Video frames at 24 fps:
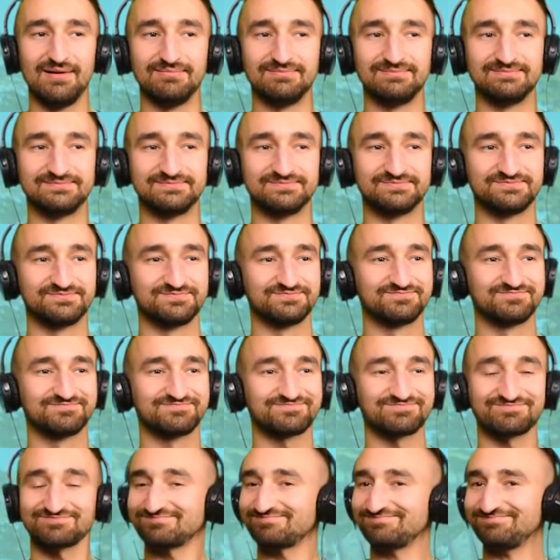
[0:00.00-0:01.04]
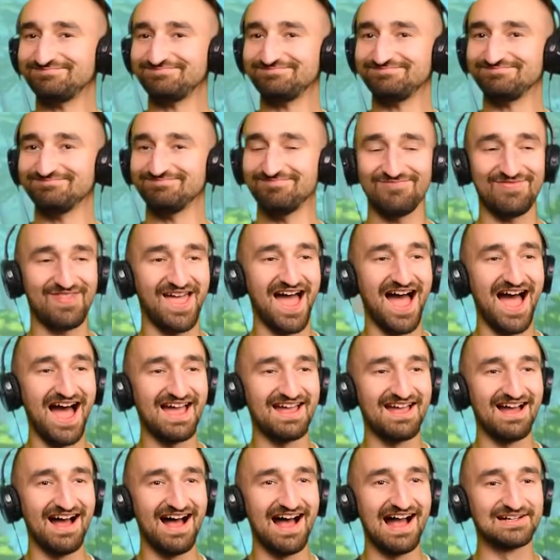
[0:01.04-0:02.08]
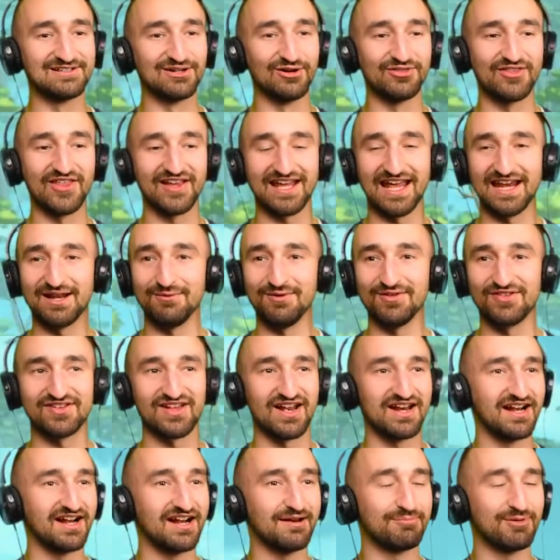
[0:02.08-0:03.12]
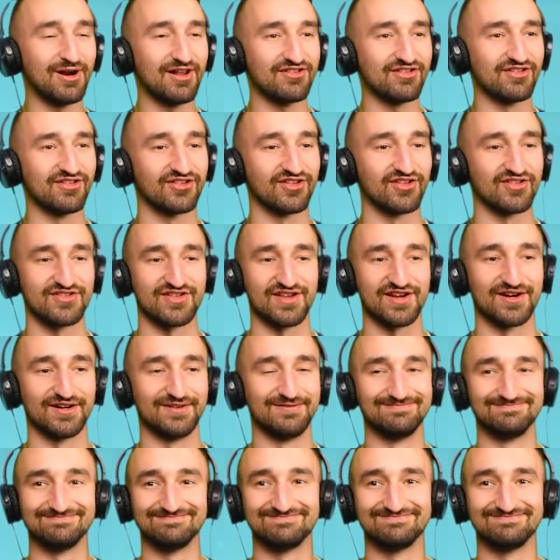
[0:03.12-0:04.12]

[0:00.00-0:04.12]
the speed a little bit. I uh, I don't think anyone's getting any presents this year.